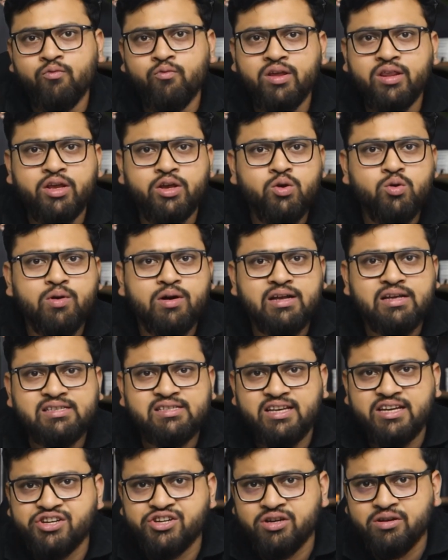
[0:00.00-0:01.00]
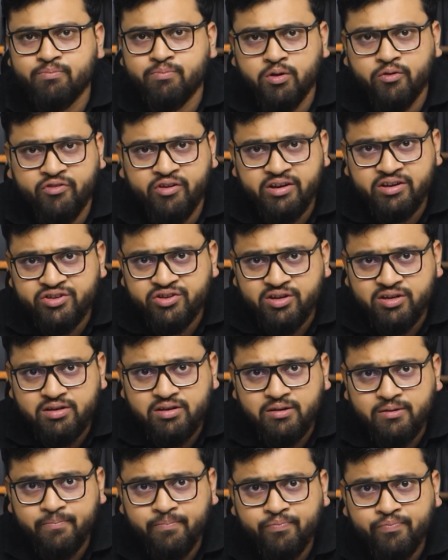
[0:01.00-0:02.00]
Whether you are a session professional
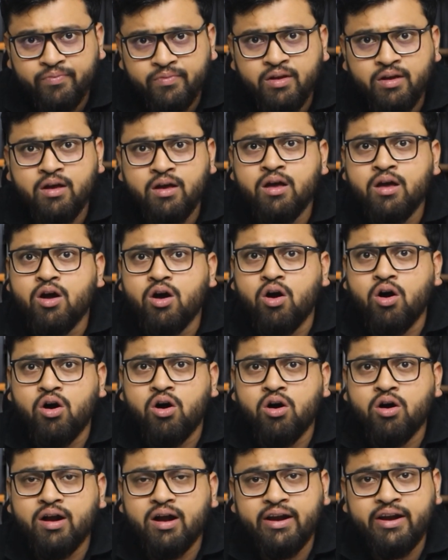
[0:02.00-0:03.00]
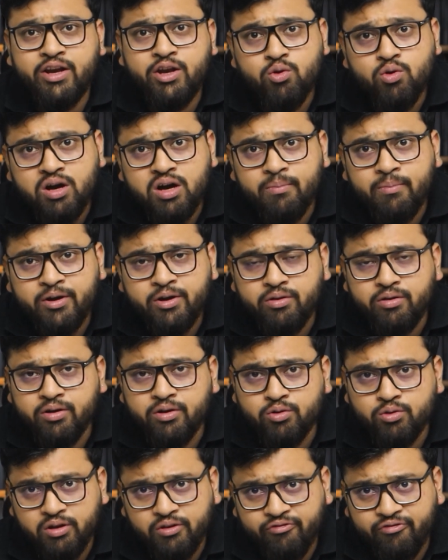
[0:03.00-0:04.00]
or a newcomer
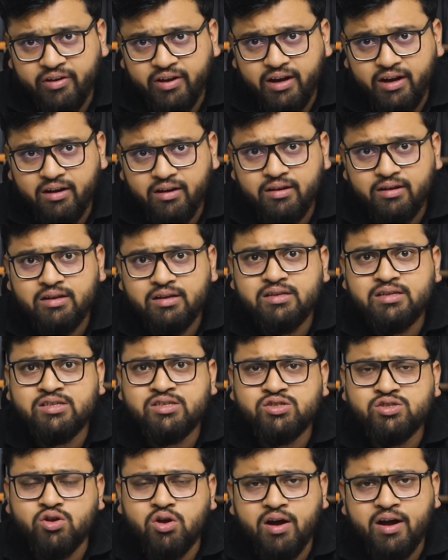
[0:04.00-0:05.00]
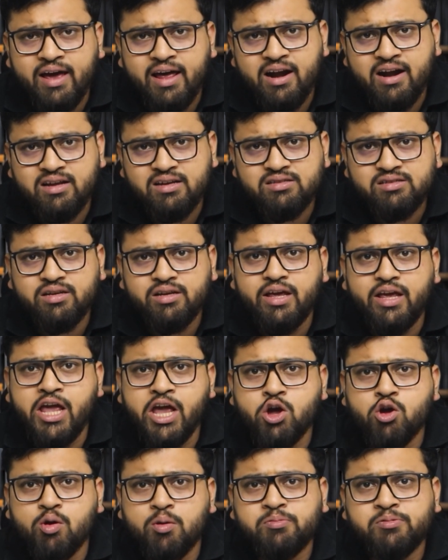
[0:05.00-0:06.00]
to the field, SOC Analyst
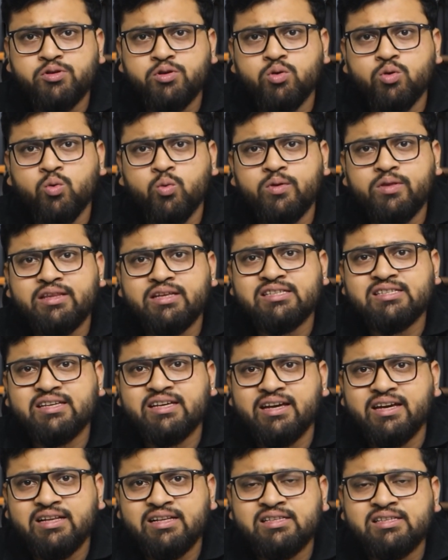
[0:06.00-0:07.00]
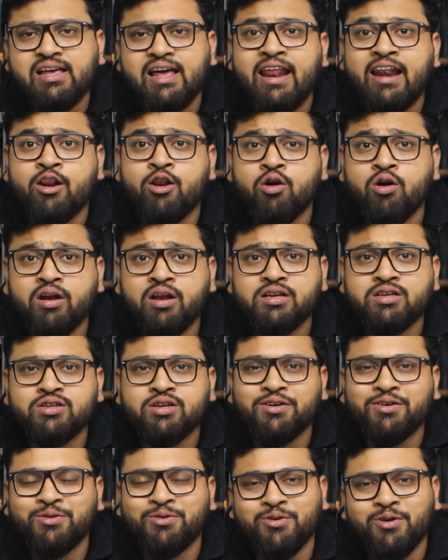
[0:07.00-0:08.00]
equips you with the skills and knowledge
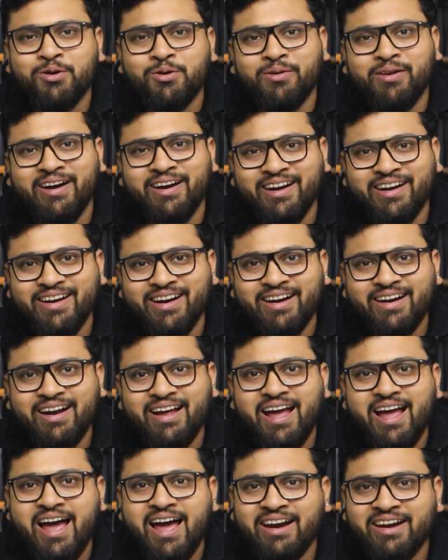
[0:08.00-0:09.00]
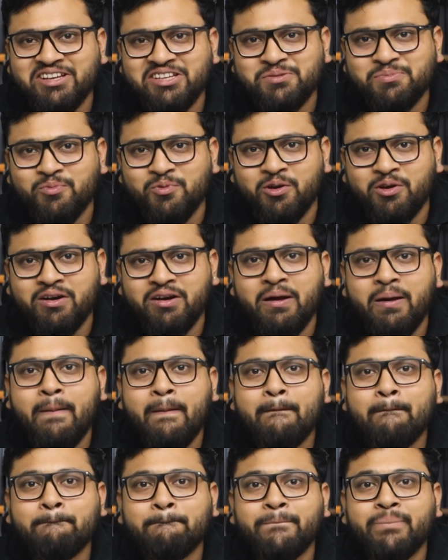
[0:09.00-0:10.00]
to not only detect and respond,
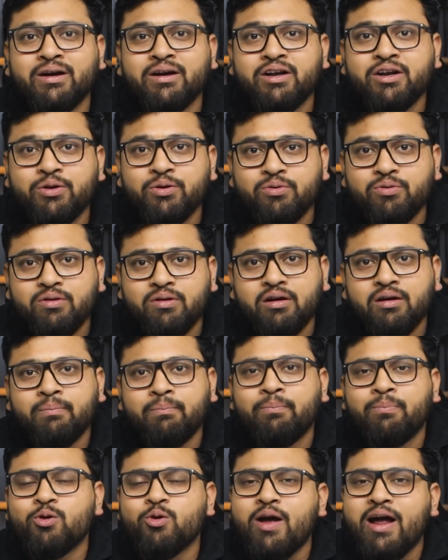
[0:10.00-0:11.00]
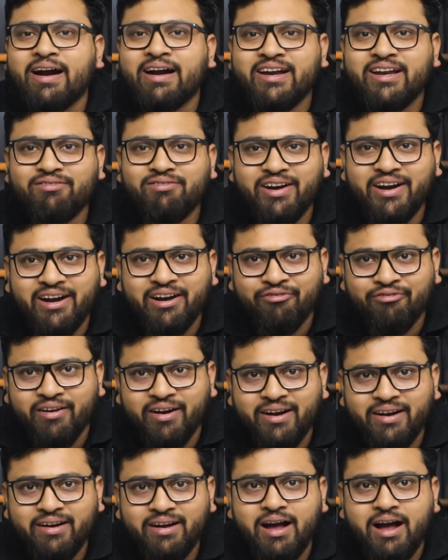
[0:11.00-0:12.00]
but to proactively
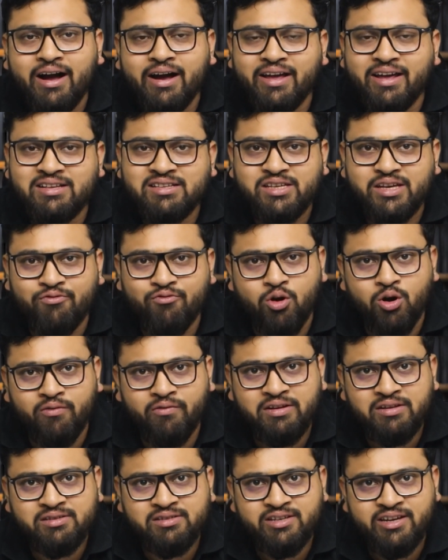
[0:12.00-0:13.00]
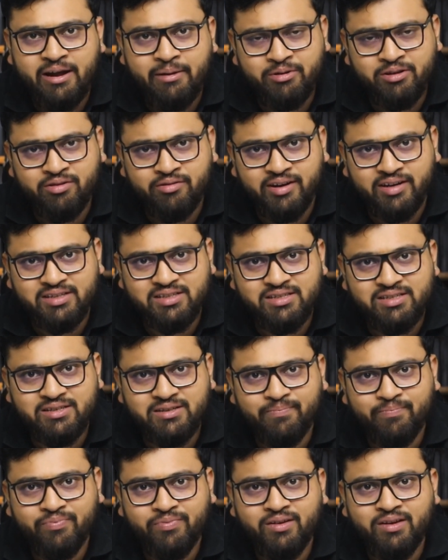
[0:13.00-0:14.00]
defend against evolving cyber threats.